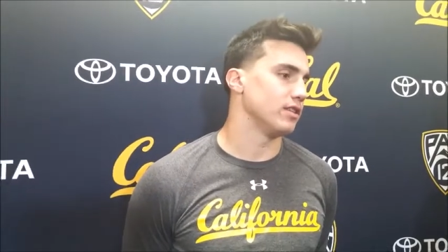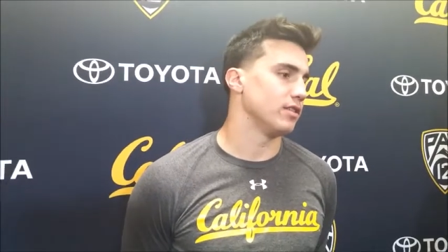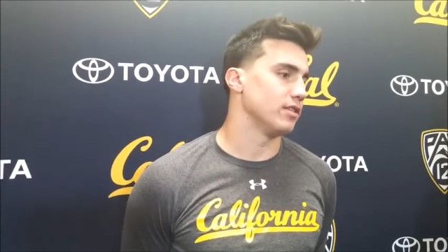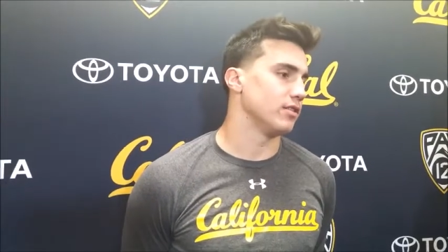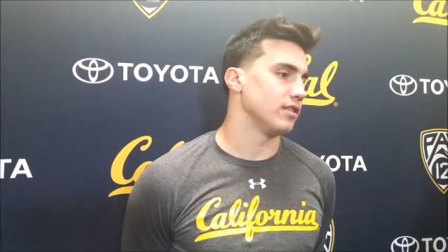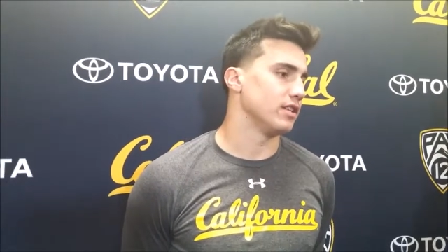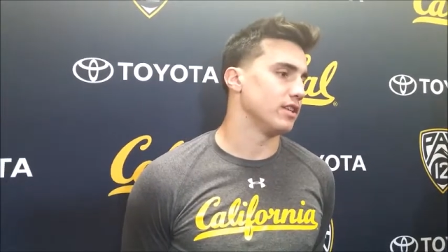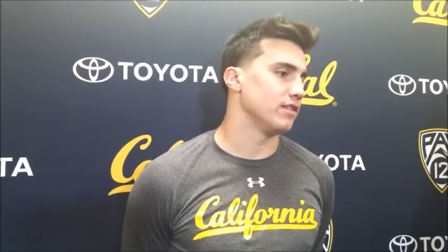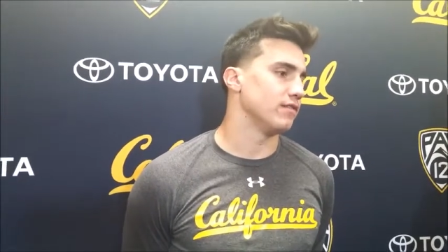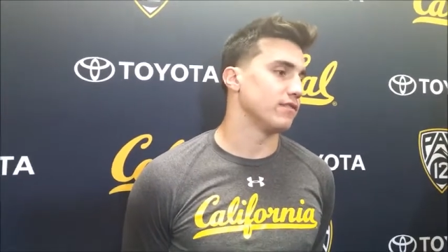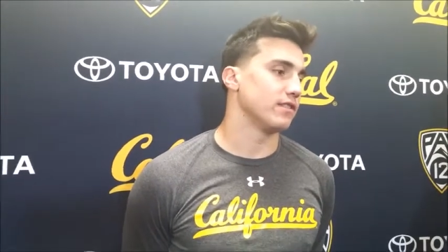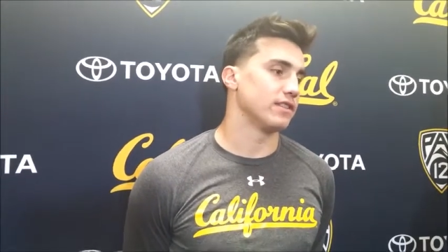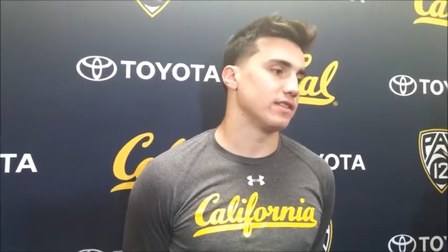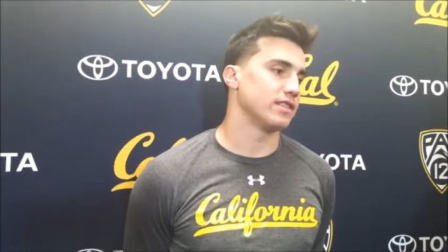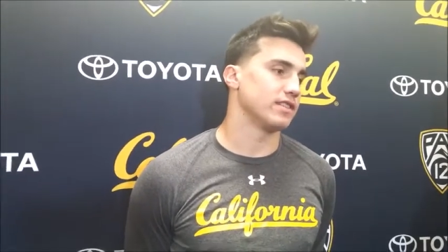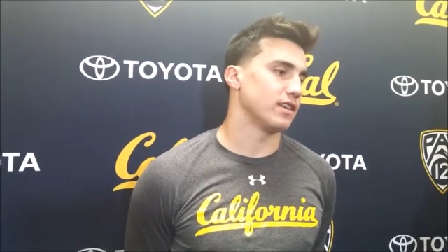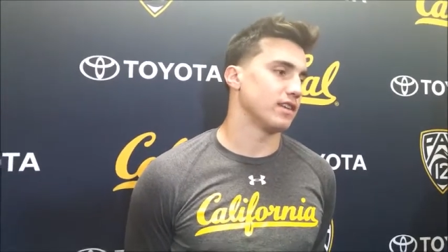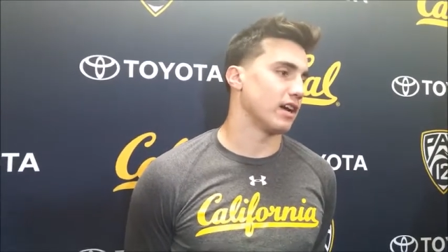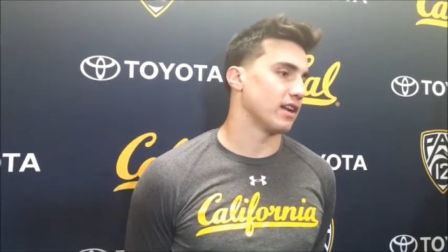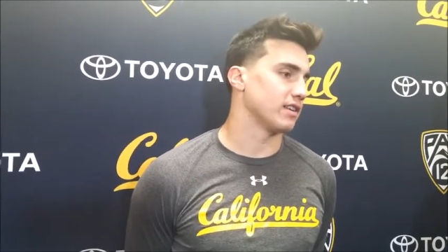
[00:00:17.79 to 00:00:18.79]
You know, the
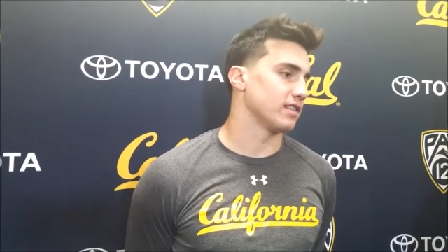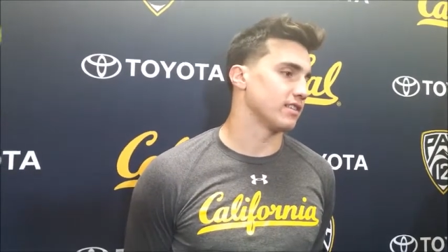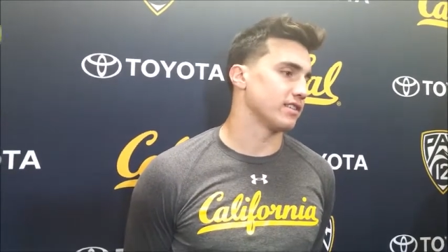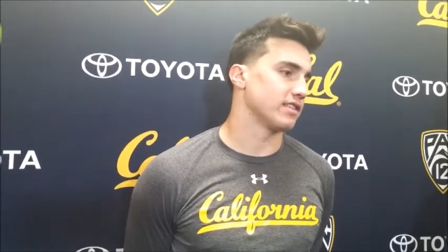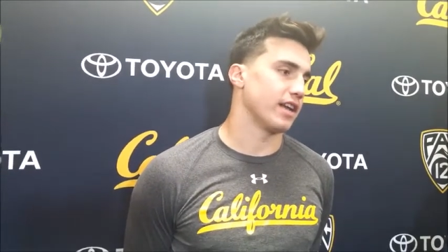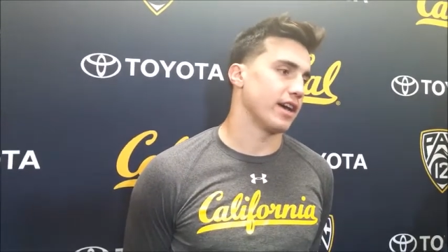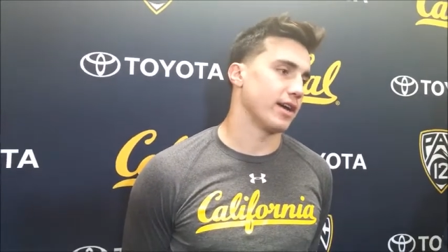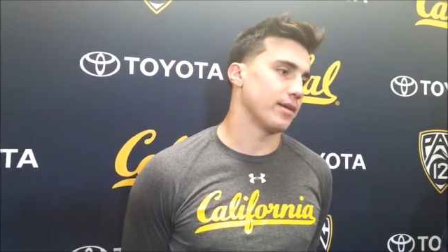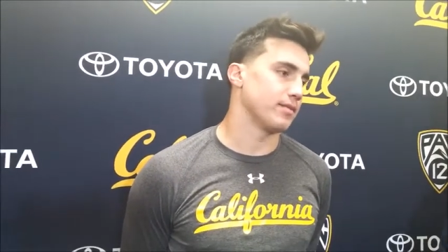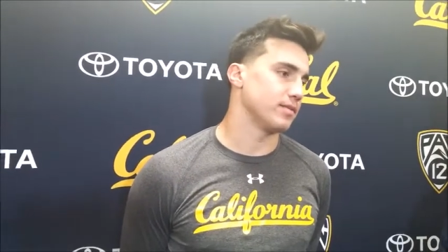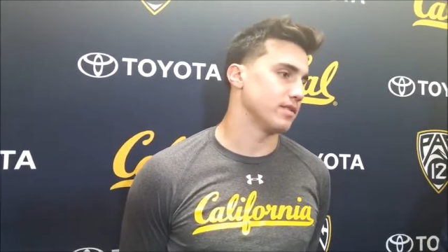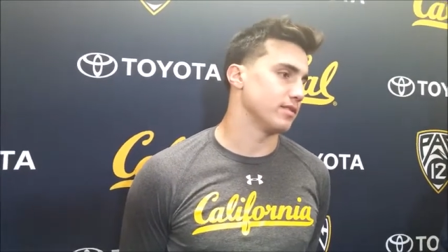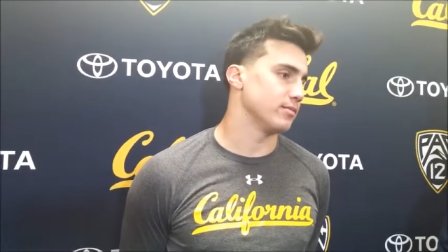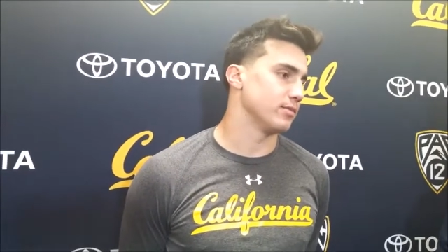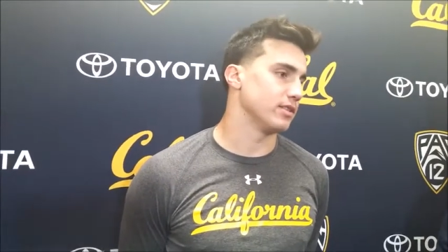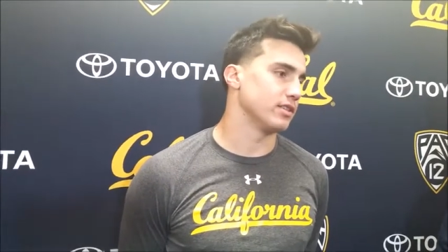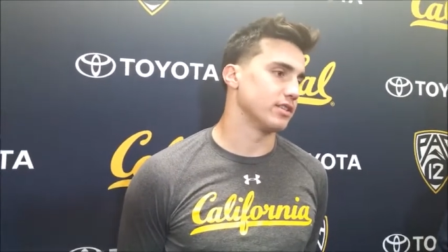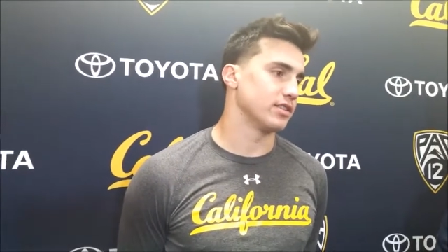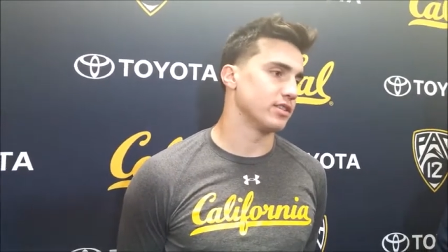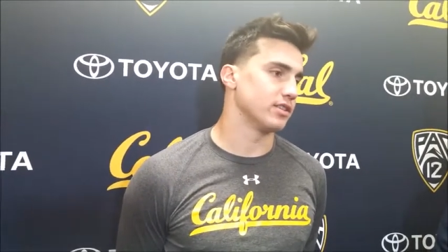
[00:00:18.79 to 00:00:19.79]
defense got us stops,
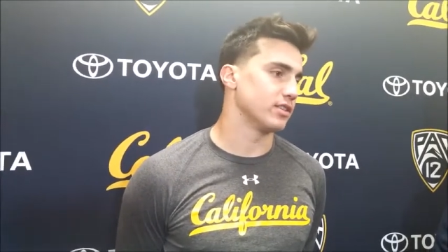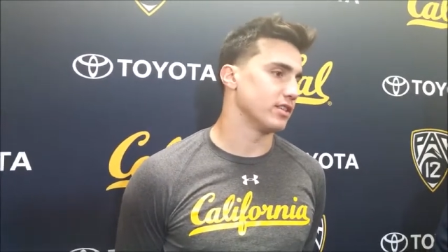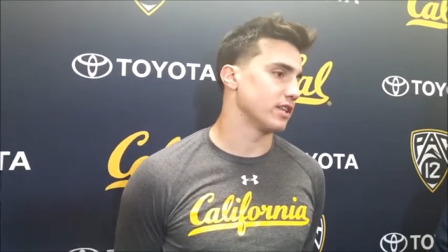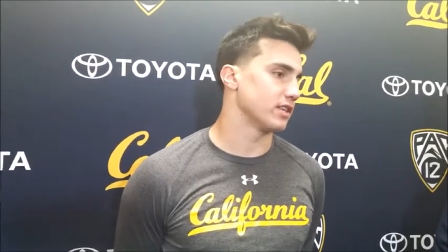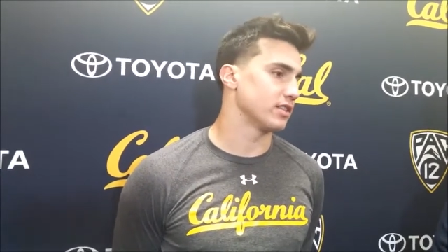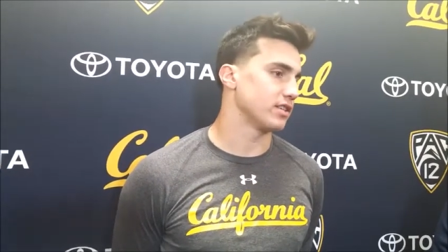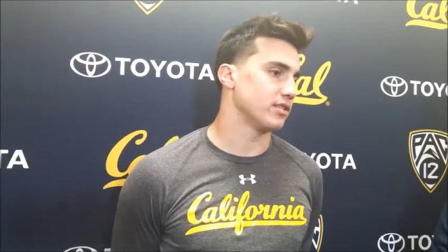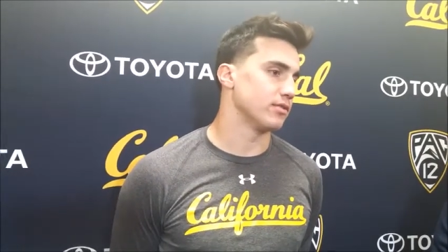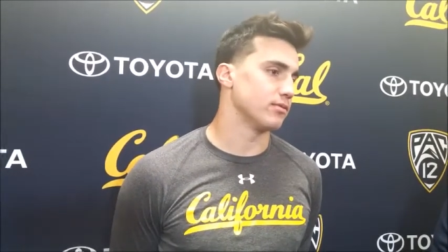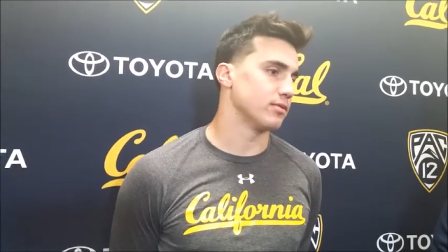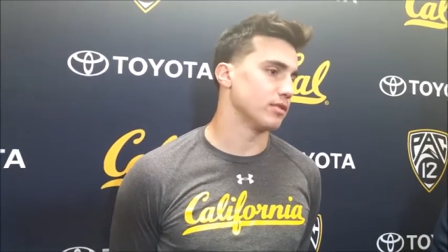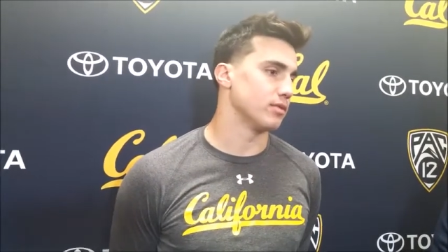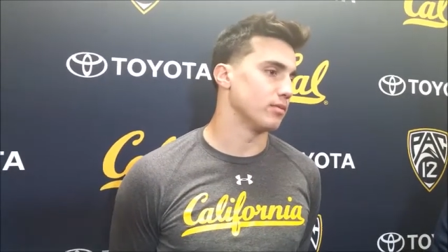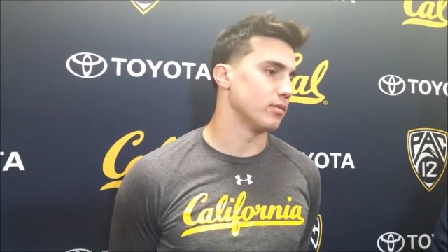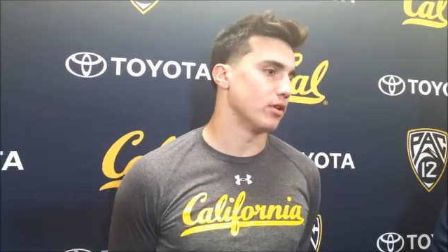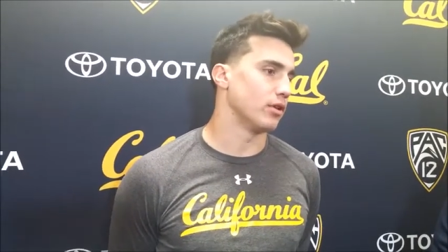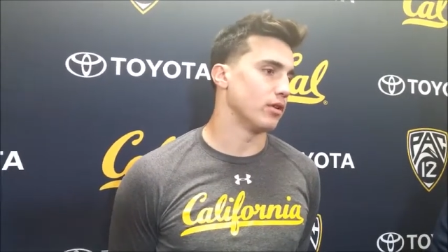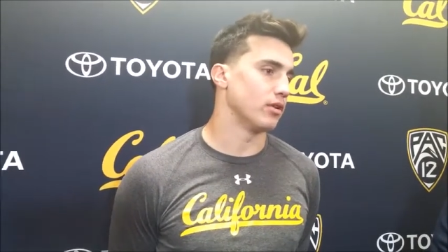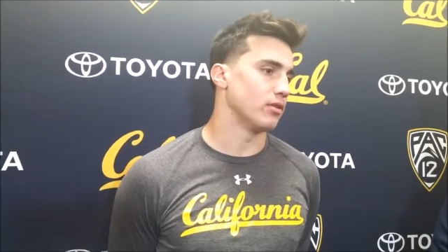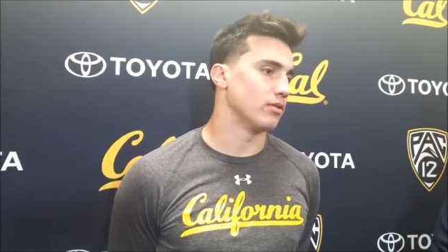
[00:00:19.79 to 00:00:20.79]
and we just couldn't execute with the
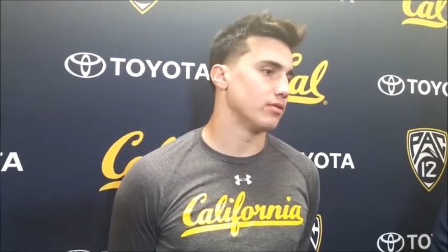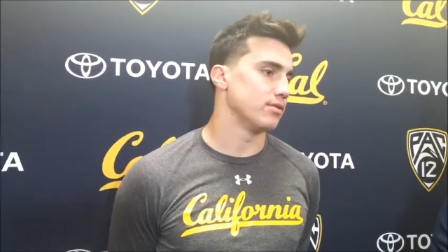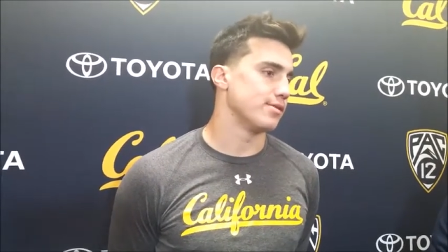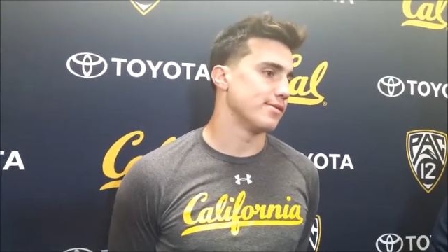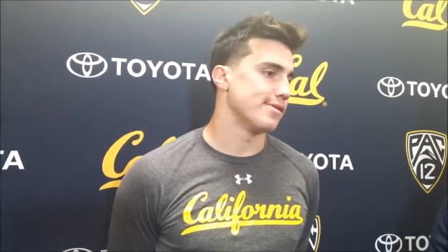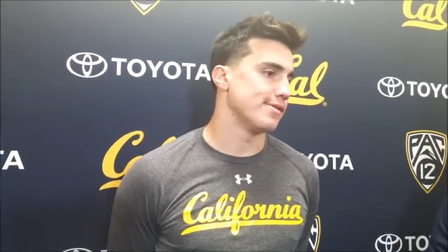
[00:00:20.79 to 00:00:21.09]
ball.